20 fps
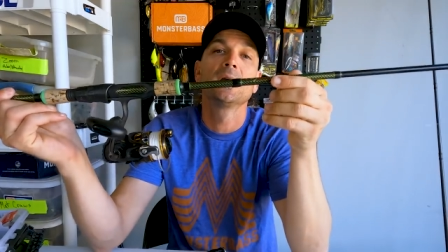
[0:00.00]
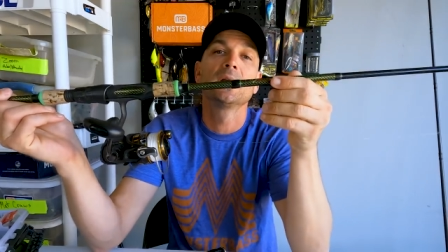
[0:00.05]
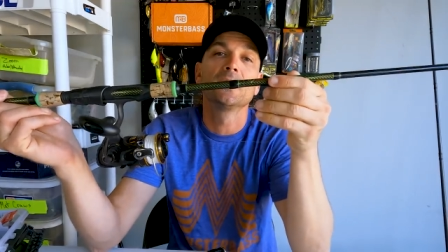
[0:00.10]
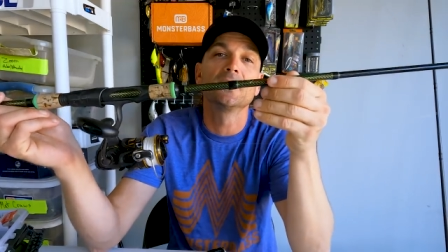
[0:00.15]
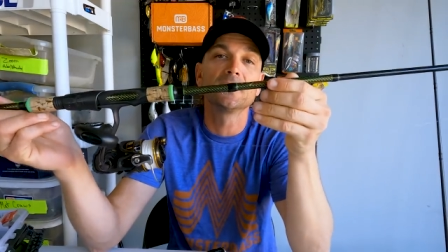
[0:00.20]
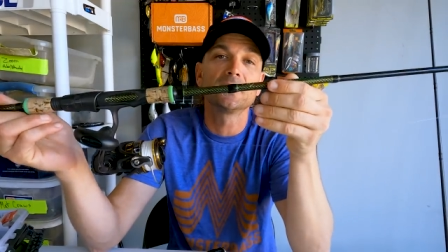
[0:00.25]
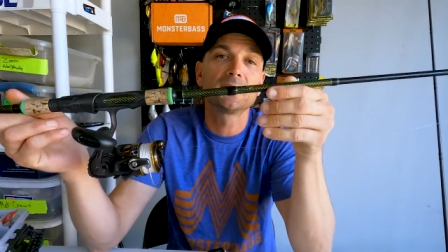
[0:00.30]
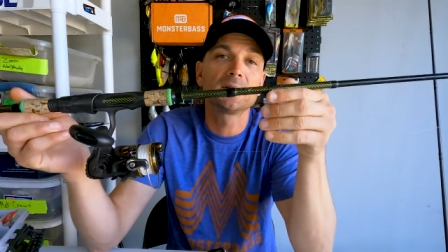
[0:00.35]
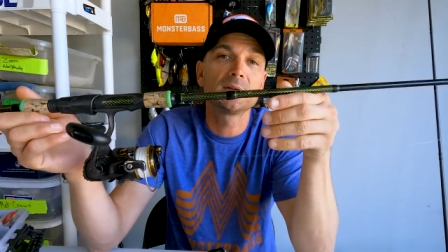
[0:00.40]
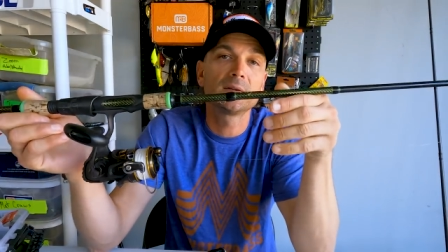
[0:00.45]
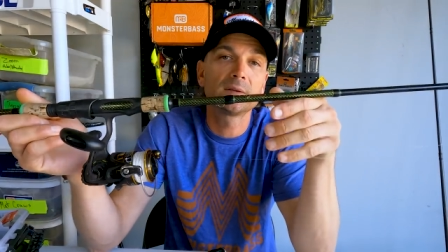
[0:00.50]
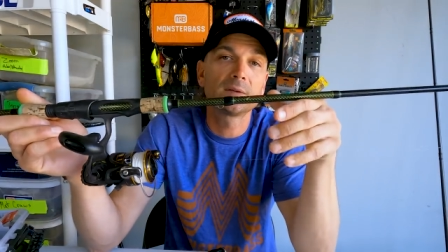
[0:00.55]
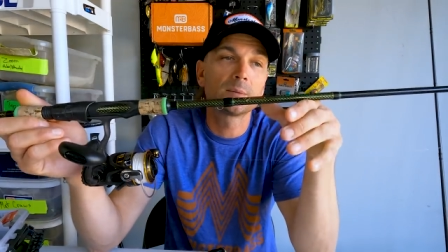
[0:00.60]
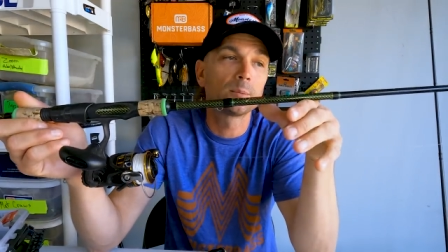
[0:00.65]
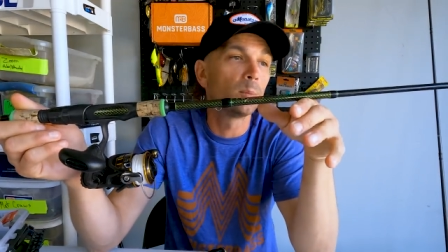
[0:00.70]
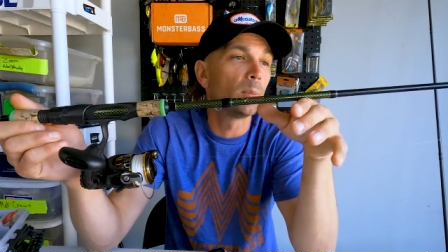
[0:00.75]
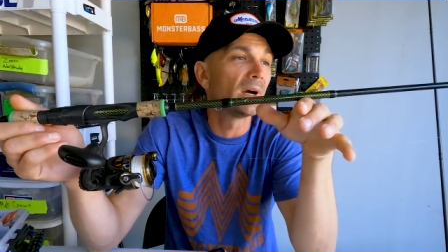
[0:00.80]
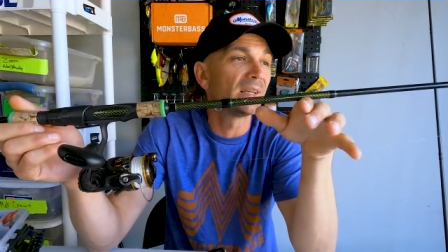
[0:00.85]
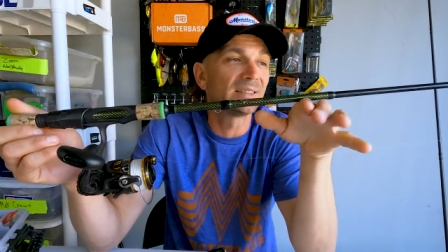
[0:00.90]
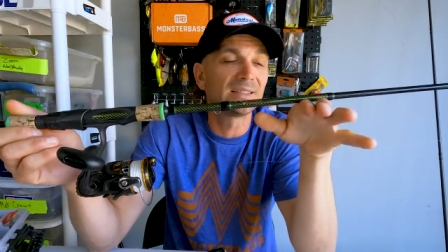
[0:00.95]
This
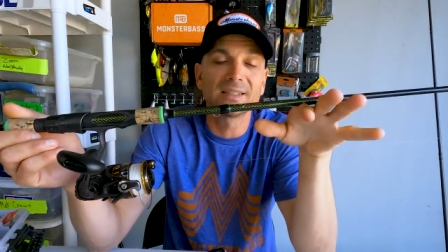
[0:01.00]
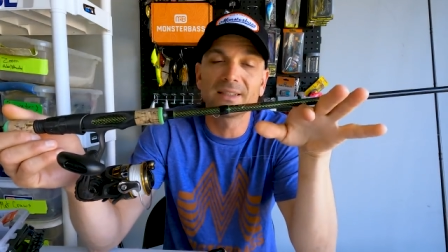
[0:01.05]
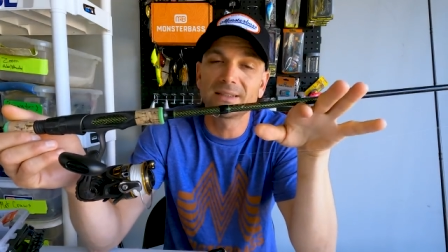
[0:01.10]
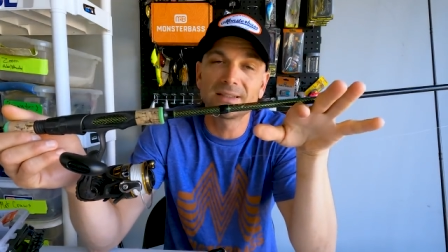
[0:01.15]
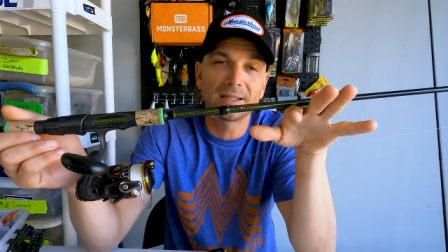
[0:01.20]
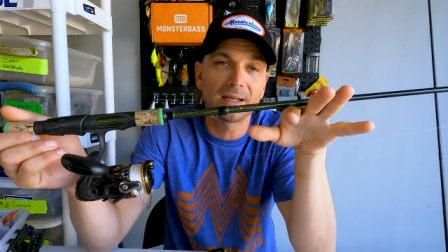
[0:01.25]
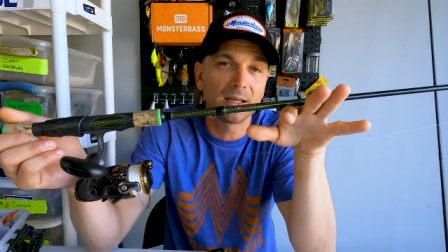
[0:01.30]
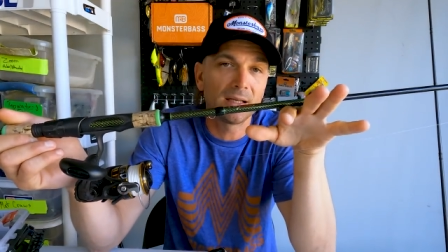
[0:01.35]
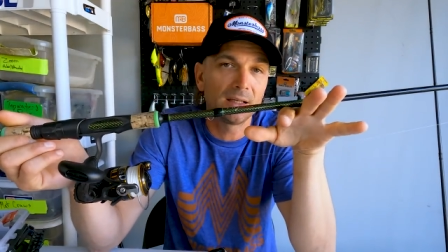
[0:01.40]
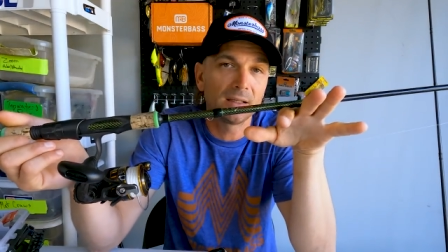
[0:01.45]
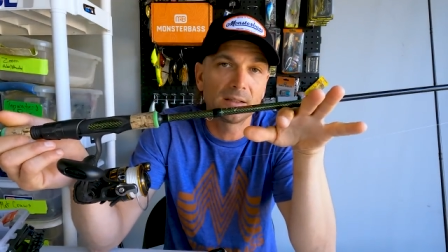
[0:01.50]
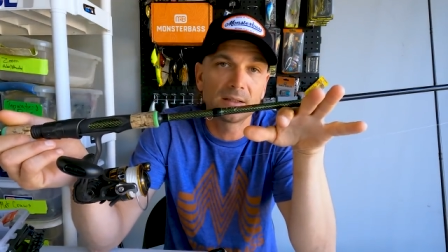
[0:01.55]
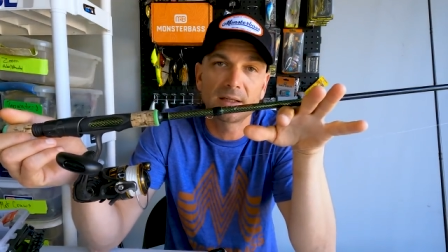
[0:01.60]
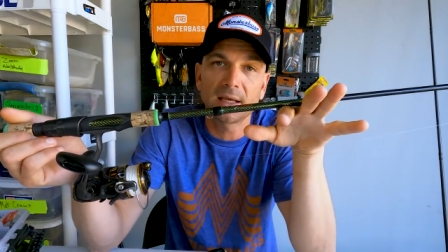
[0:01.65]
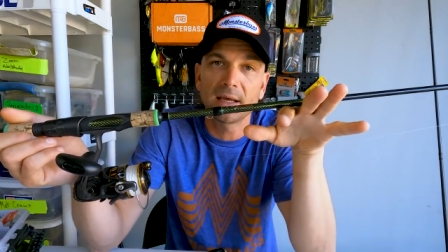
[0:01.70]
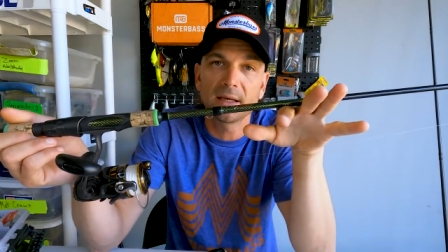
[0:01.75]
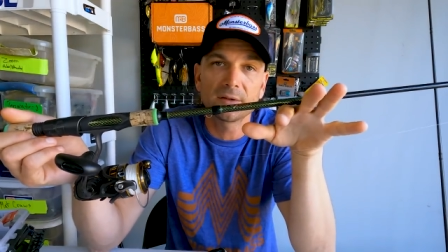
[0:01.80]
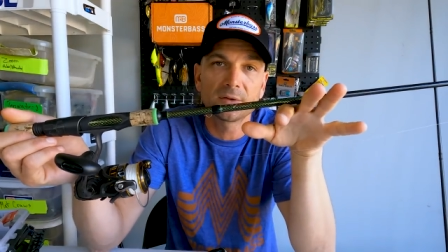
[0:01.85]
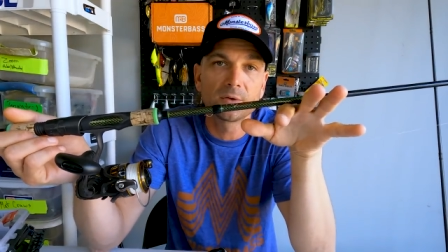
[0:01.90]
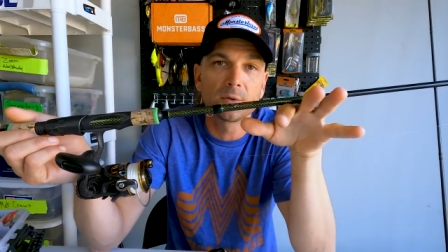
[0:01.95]
is my 610
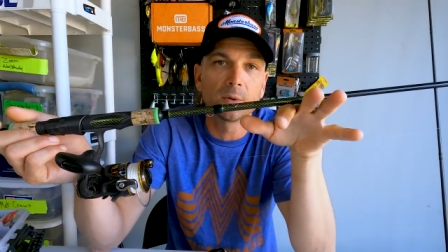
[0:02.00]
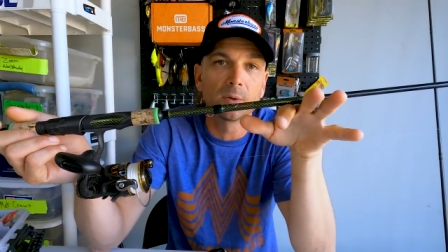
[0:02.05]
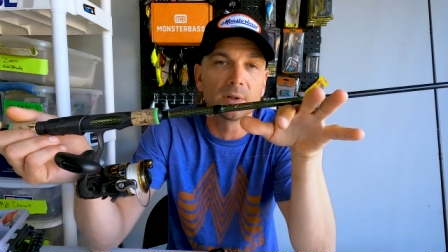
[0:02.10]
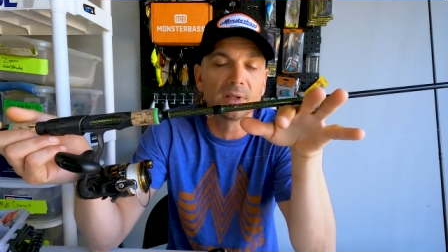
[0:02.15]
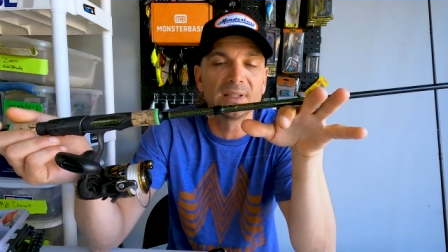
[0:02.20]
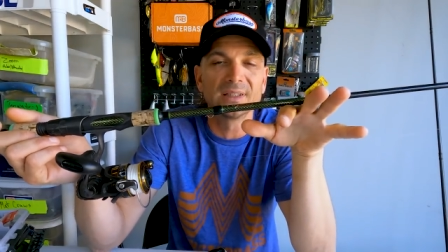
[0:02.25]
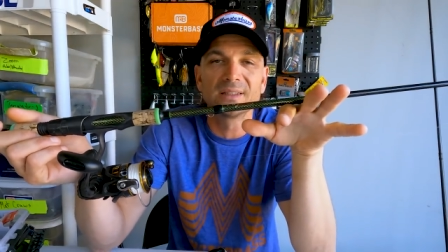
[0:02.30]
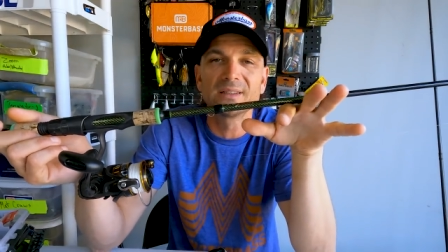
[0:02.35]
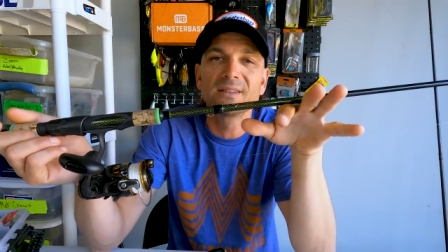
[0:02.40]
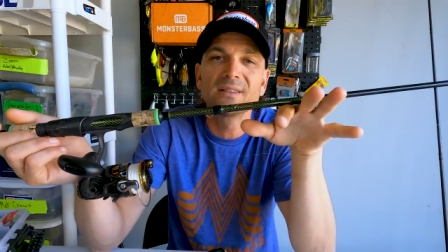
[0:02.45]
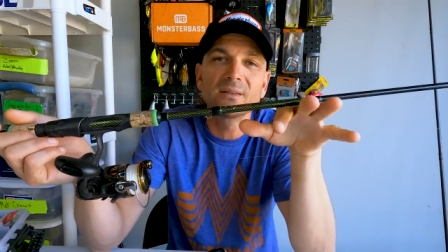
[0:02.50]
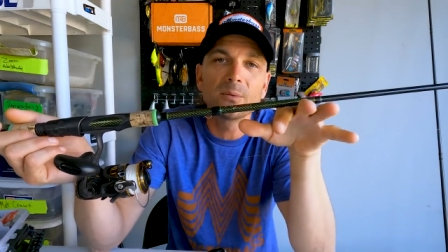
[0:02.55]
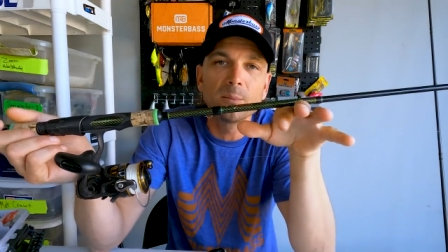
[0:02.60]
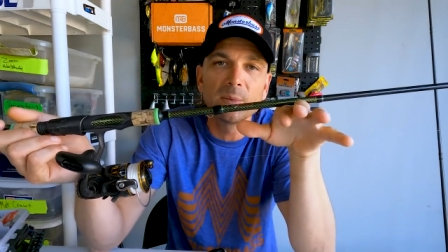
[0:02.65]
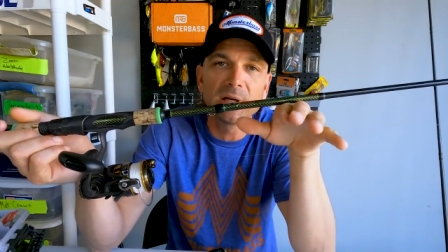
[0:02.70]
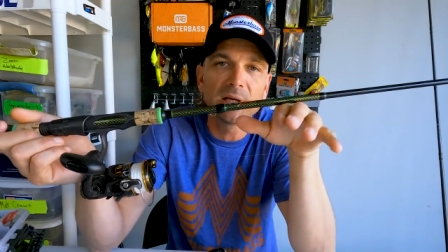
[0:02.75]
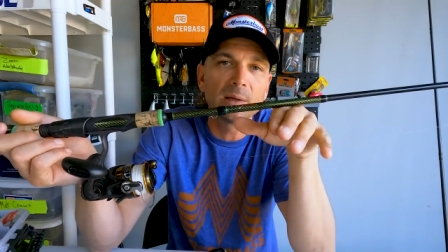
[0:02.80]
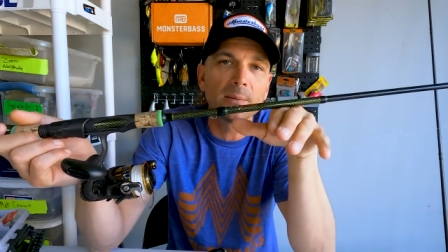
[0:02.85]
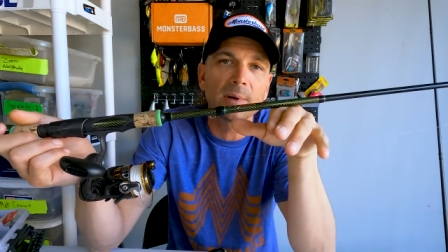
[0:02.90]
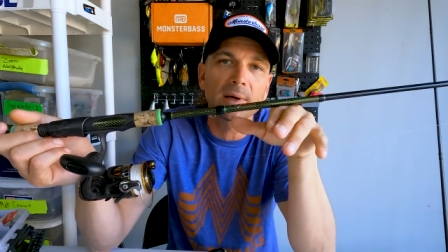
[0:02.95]
KS2 Elite. This is a
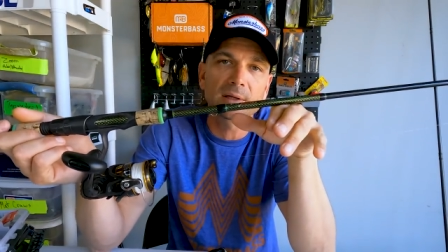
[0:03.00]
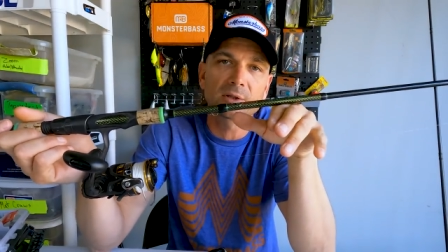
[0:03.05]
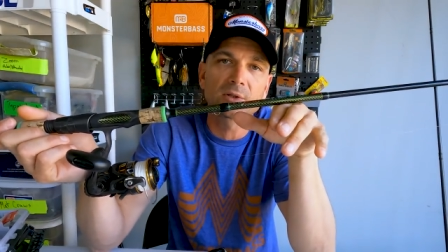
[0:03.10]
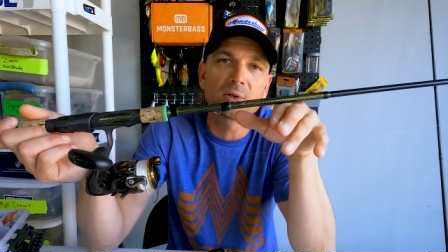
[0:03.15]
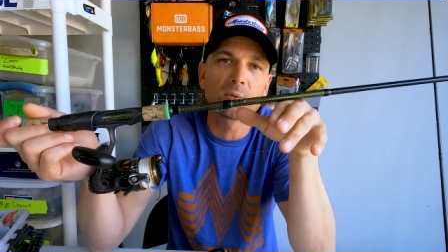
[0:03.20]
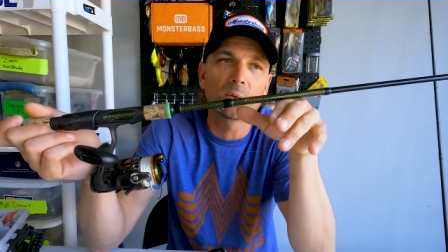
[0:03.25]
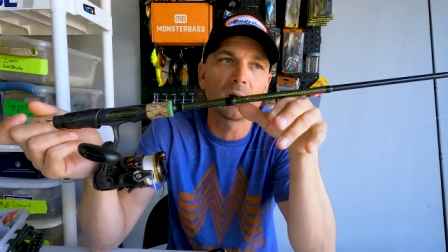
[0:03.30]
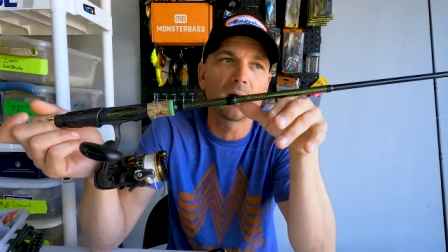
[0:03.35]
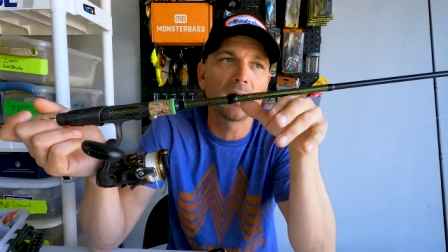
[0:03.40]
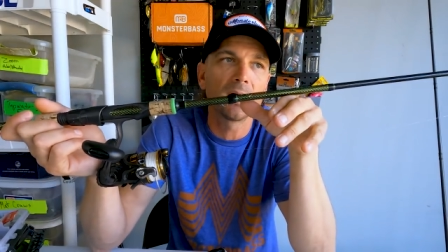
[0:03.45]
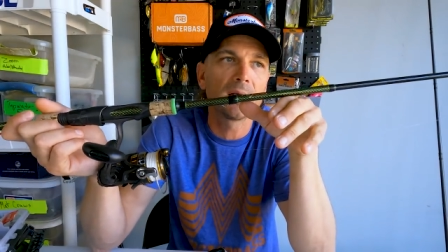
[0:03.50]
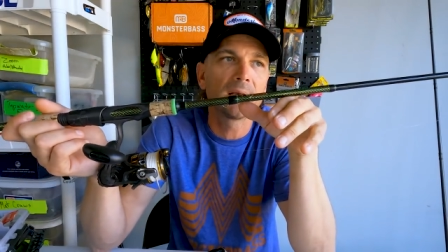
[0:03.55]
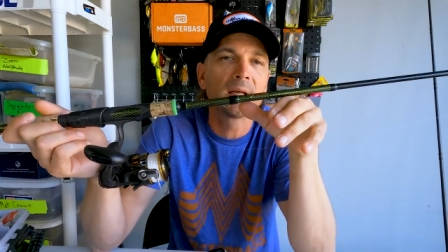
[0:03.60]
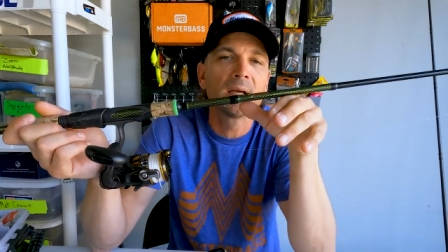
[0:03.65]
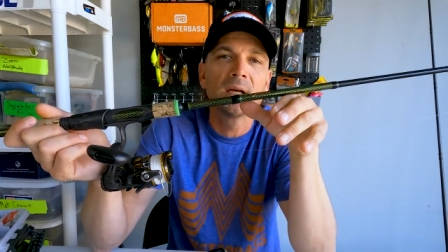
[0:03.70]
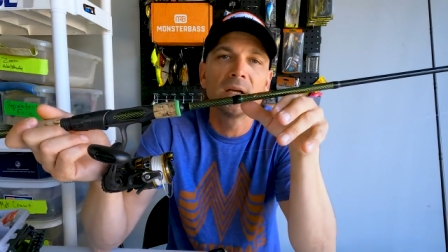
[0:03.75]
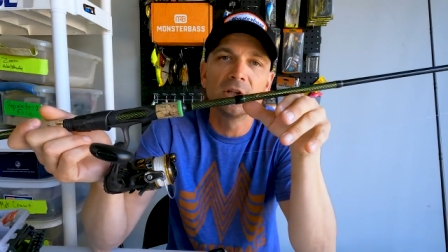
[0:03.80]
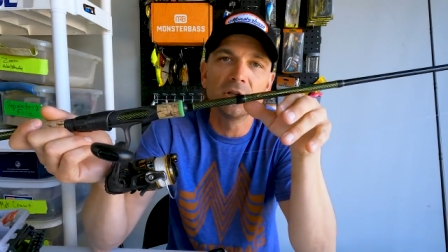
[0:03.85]
medium action rod.